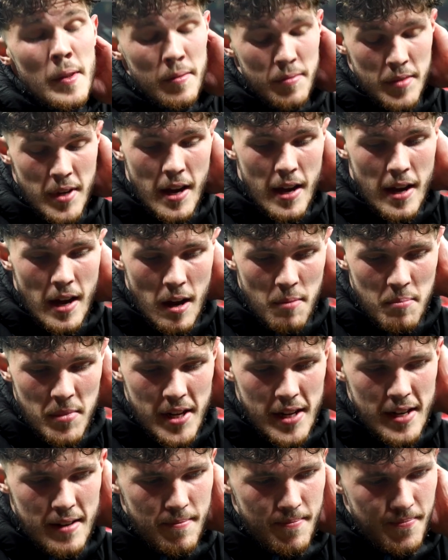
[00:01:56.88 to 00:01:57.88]
Yeah, I
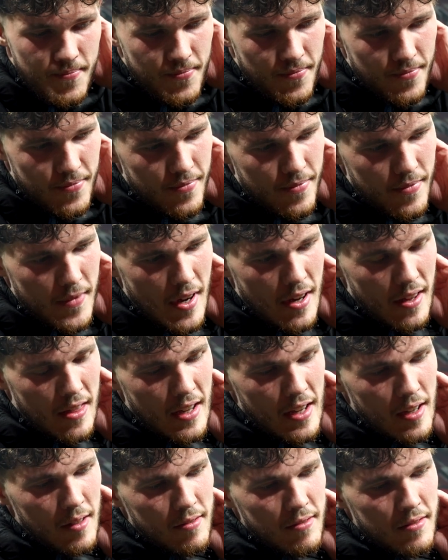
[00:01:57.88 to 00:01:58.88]
mean, I
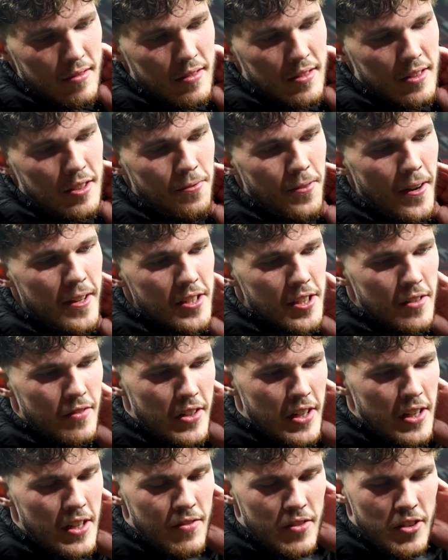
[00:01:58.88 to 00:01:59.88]
think
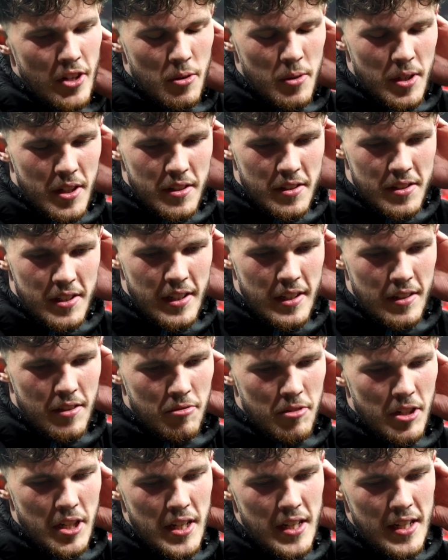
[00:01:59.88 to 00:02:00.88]
defensively, even though we conceded
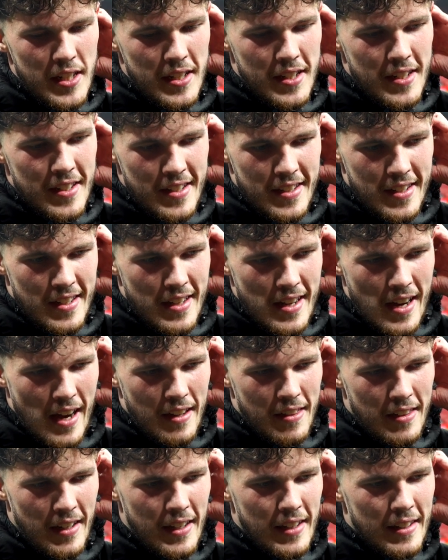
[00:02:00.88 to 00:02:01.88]
three, I
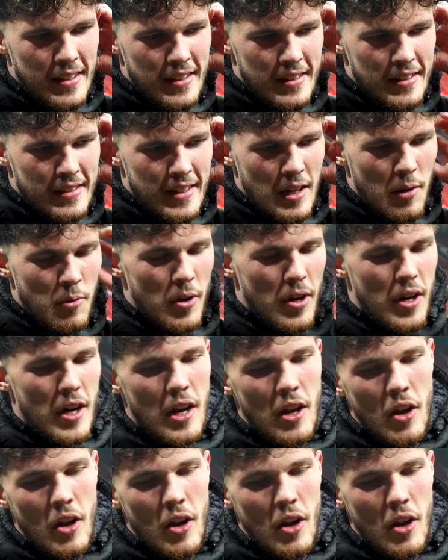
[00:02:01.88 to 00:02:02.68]
think there were a